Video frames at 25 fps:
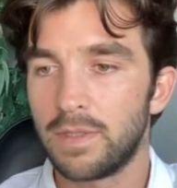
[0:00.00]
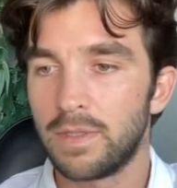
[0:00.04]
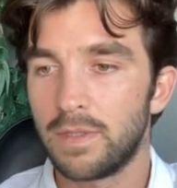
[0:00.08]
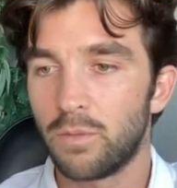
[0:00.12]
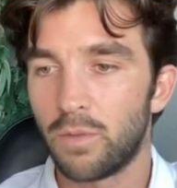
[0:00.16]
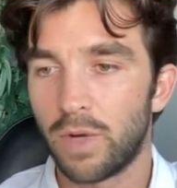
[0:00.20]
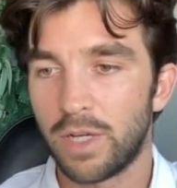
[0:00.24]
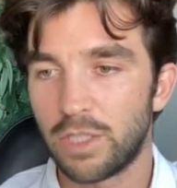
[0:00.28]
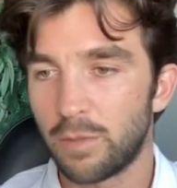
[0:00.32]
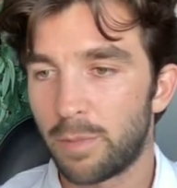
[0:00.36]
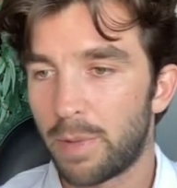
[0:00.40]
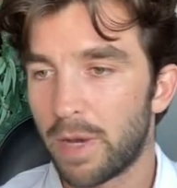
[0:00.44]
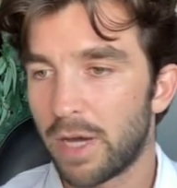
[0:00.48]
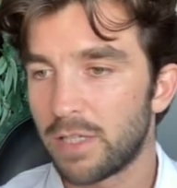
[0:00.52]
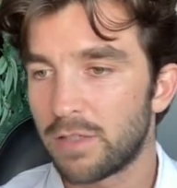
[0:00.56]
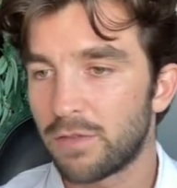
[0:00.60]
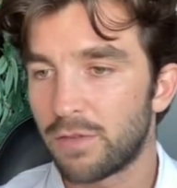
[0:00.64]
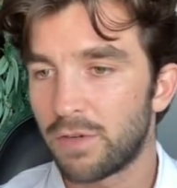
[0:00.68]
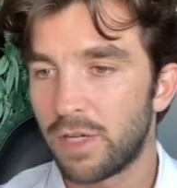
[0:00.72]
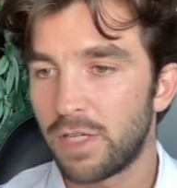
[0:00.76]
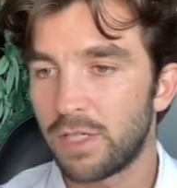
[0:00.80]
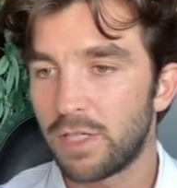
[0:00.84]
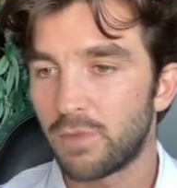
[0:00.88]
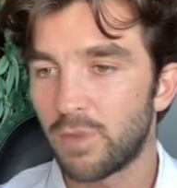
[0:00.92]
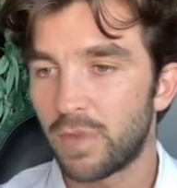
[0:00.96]
Rancho Palos
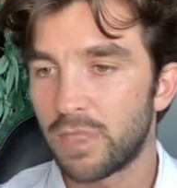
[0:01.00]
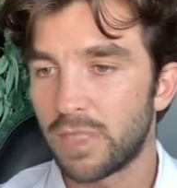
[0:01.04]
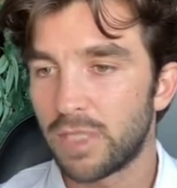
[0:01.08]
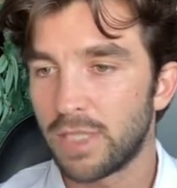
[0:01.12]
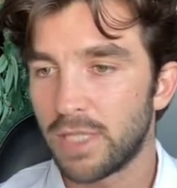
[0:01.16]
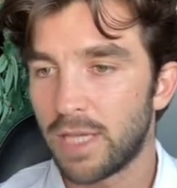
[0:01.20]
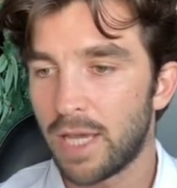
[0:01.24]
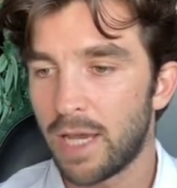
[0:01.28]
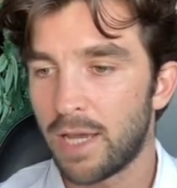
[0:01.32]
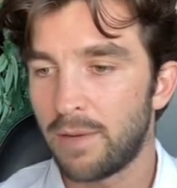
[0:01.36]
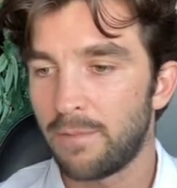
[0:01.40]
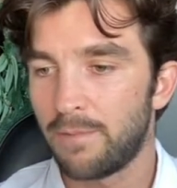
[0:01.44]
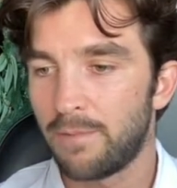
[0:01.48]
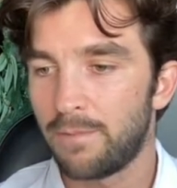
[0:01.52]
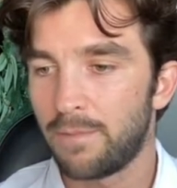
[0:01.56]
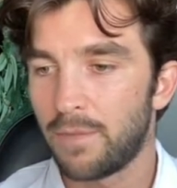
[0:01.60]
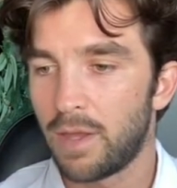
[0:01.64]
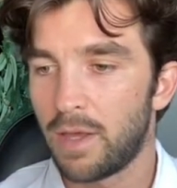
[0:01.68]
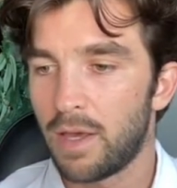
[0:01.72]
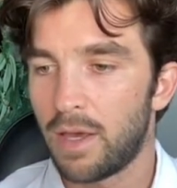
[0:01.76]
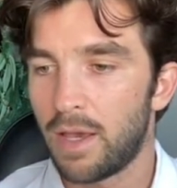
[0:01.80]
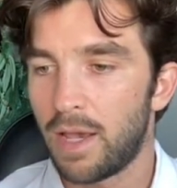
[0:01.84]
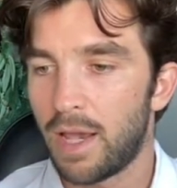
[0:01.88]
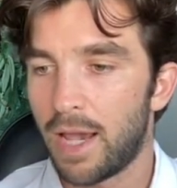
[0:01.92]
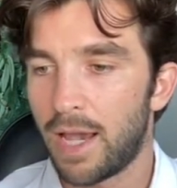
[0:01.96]
Verdes once again,
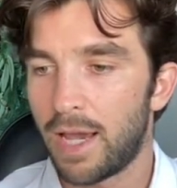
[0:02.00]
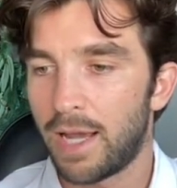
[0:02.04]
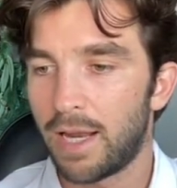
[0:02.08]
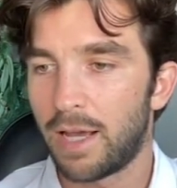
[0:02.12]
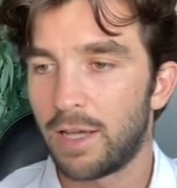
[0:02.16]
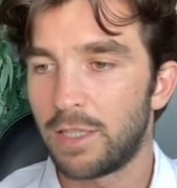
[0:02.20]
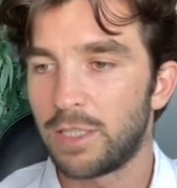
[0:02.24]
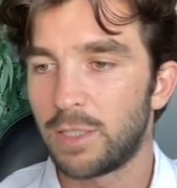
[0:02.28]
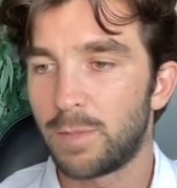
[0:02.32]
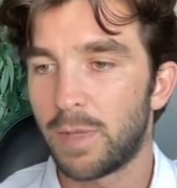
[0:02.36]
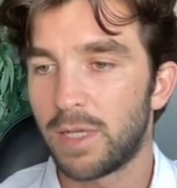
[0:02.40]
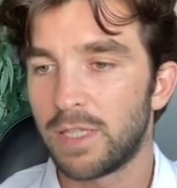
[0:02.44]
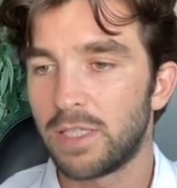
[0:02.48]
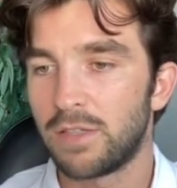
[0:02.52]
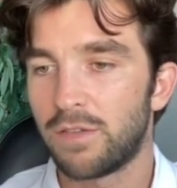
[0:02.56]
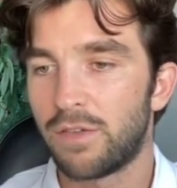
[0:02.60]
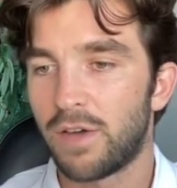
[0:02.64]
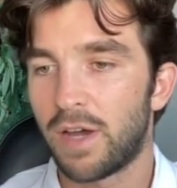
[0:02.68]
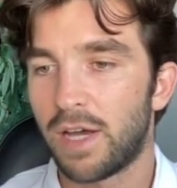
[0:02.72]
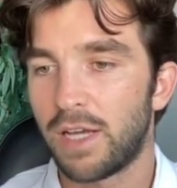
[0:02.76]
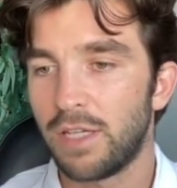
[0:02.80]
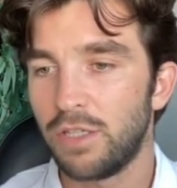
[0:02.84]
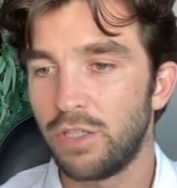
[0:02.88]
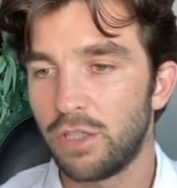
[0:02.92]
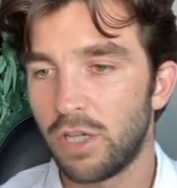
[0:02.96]
and I
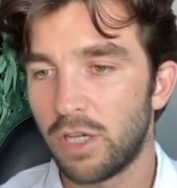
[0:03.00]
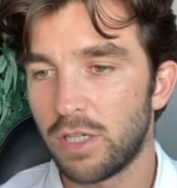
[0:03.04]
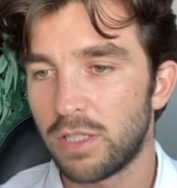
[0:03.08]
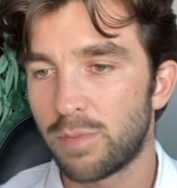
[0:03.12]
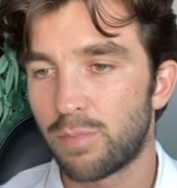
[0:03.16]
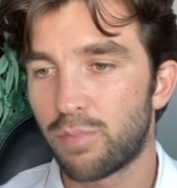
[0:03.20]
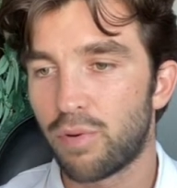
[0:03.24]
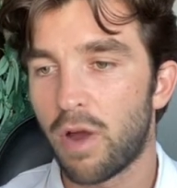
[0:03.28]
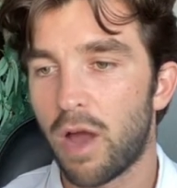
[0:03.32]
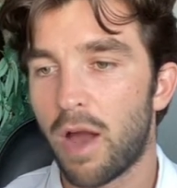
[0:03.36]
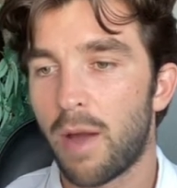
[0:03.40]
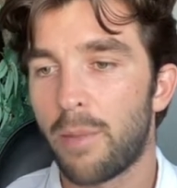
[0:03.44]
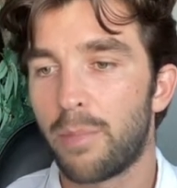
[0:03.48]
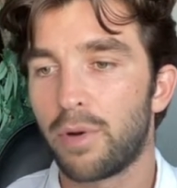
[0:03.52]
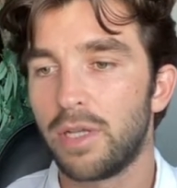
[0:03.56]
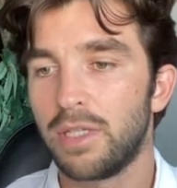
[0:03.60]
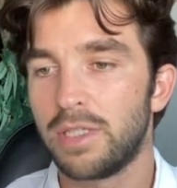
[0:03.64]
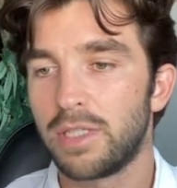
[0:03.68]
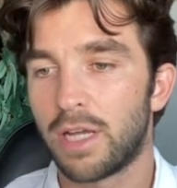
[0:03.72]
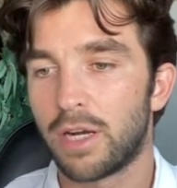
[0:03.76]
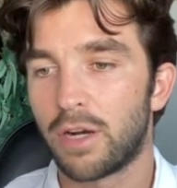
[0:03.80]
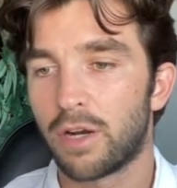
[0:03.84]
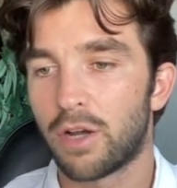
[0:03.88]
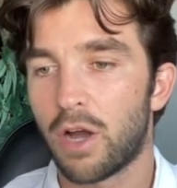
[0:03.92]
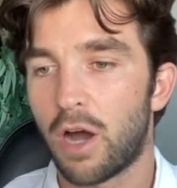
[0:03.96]
specify just properties
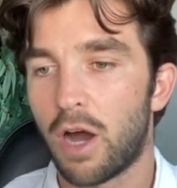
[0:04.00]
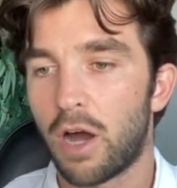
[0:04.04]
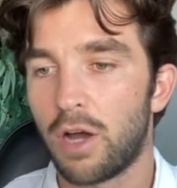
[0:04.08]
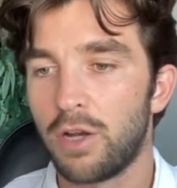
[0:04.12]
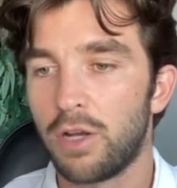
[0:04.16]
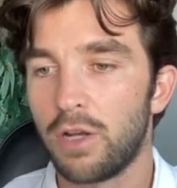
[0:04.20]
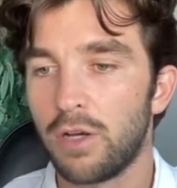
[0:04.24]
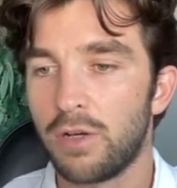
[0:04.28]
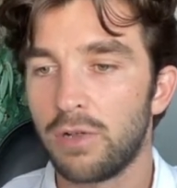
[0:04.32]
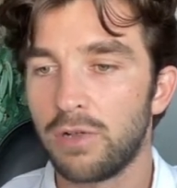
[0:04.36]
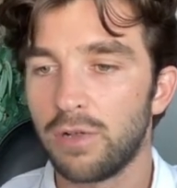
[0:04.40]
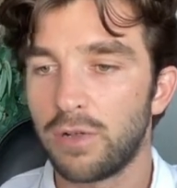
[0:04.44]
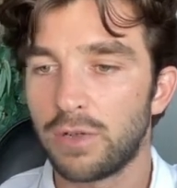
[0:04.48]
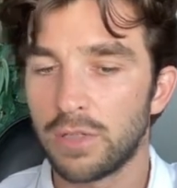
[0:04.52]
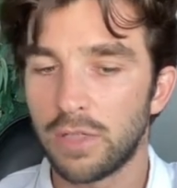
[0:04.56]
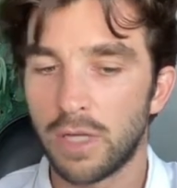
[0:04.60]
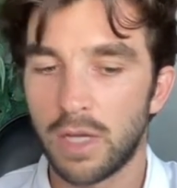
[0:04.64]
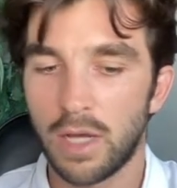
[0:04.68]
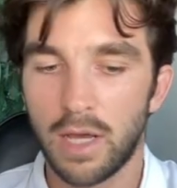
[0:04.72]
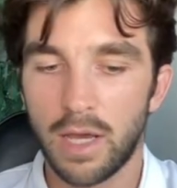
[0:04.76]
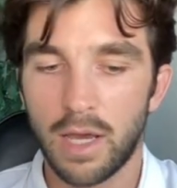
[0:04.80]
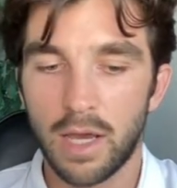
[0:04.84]
that are condos,